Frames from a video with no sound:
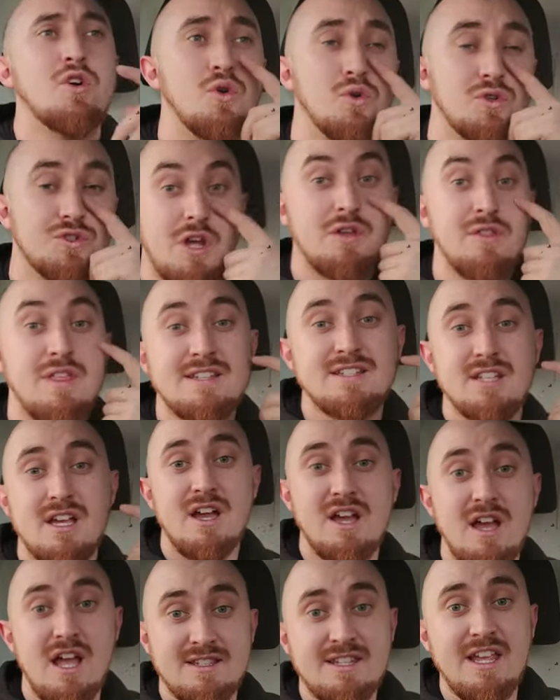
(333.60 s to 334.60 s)
also there's
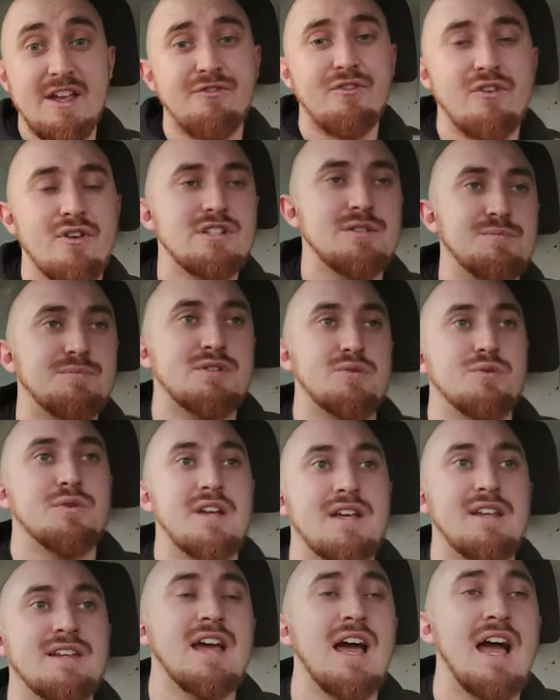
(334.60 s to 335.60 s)
a, a difference
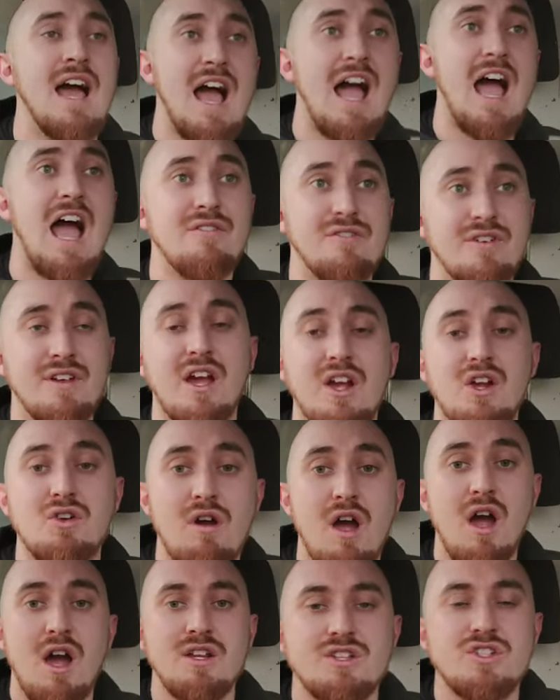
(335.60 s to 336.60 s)
between having a
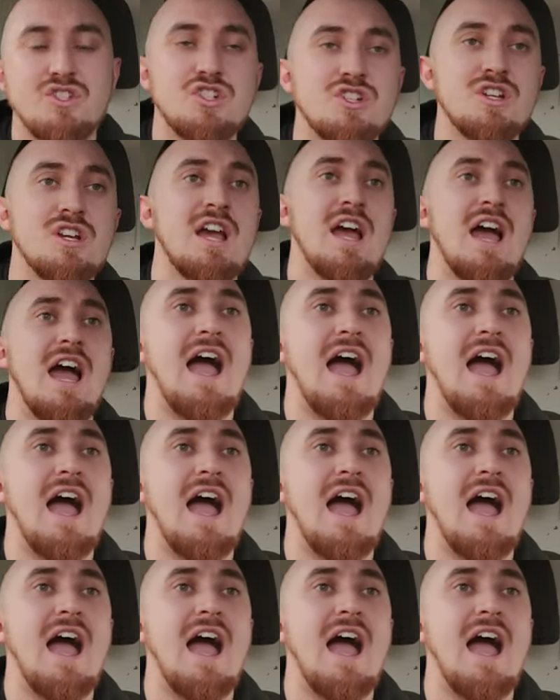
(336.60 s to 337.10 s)
grudge